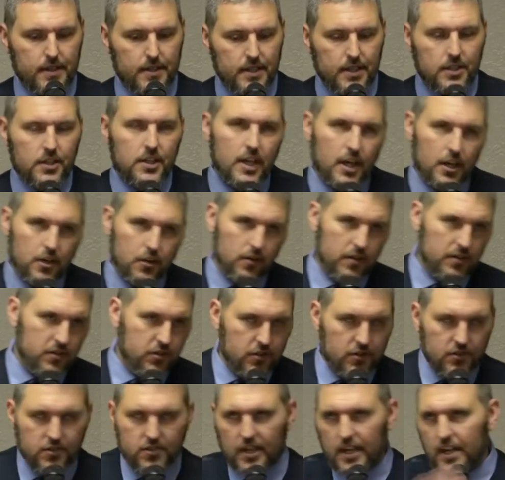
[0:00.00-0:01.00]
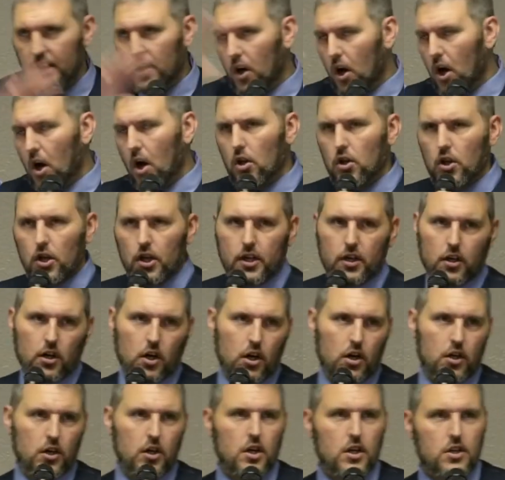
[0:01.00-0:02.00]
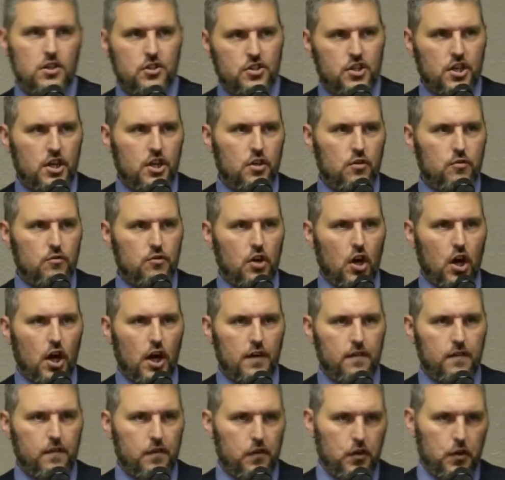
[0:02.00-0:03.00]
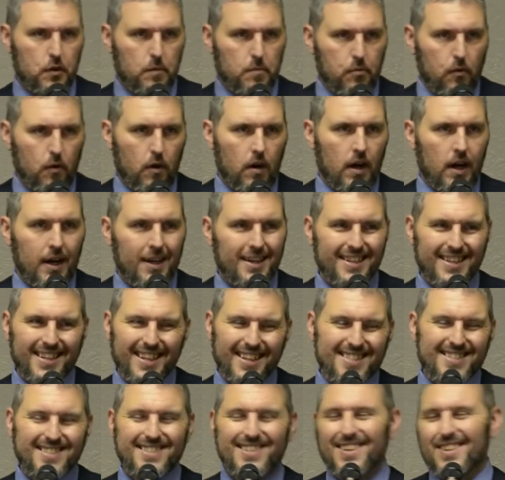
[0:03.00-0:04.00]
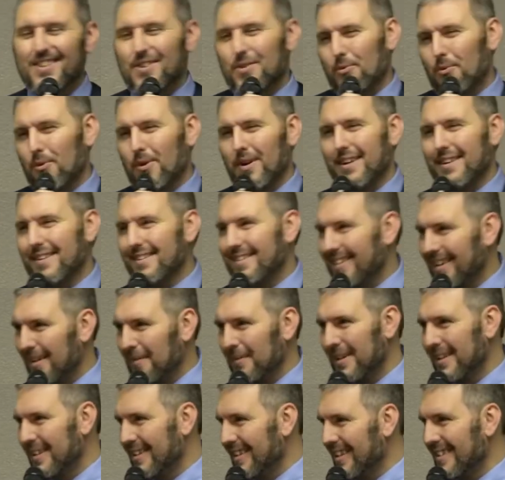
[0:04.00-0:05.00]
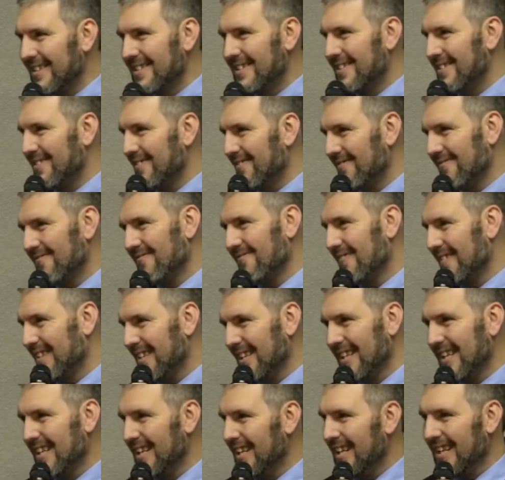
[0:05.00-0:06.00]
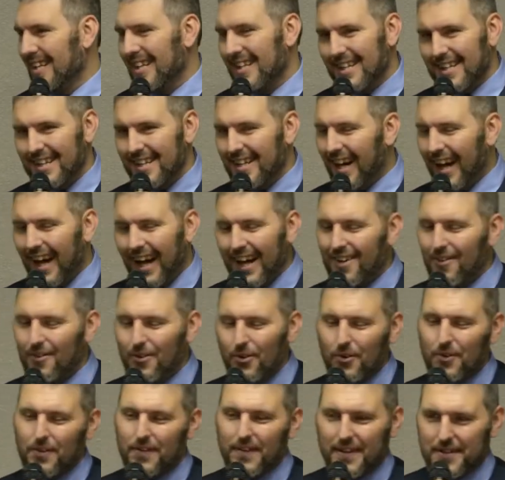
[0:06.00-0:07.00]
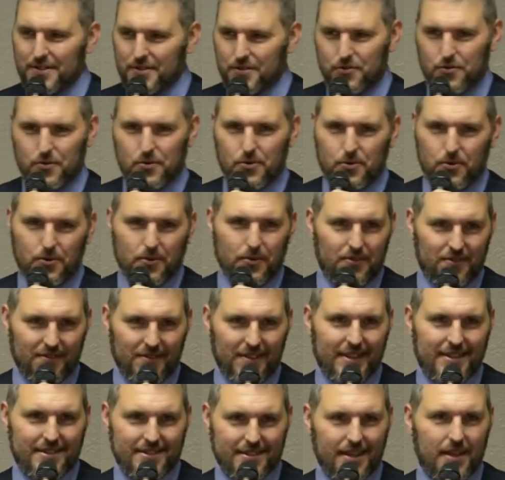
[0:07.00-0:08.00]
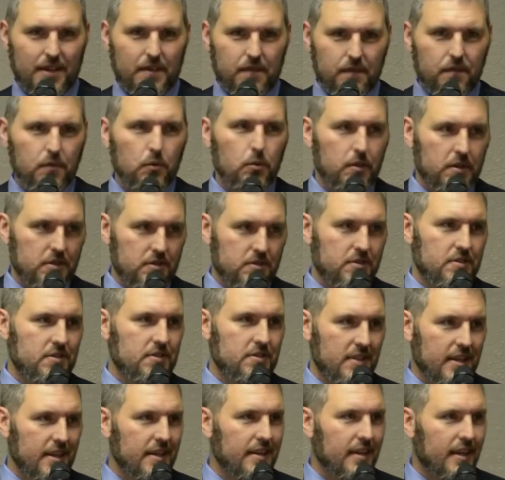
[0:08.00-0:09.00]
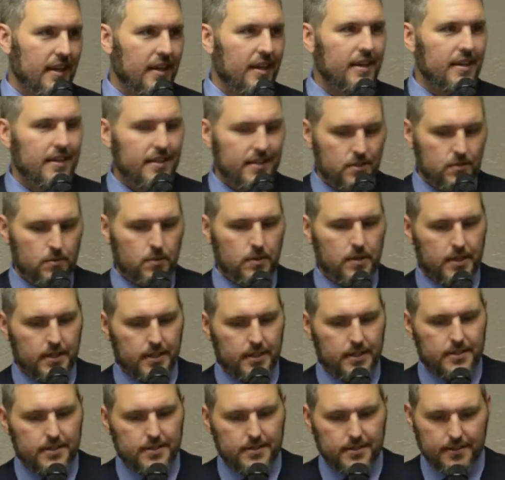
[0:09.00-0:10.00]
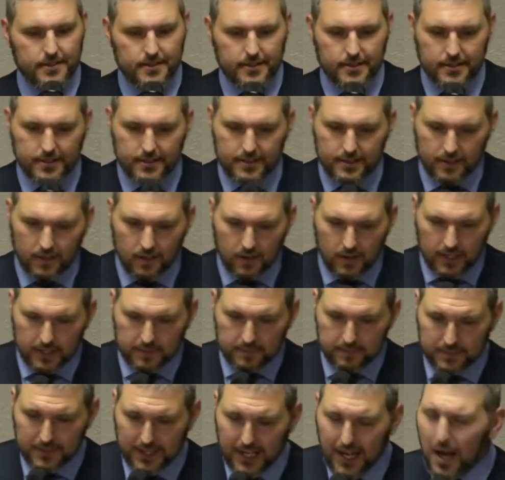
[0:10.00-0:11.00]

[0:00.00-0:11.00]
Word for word: Then you got Christians saying, oh, look at all, see, you died for your pride. That's not the right, I mean, that's, I don't know that that's true. That's kind of foolish to say that, is what it is. All right.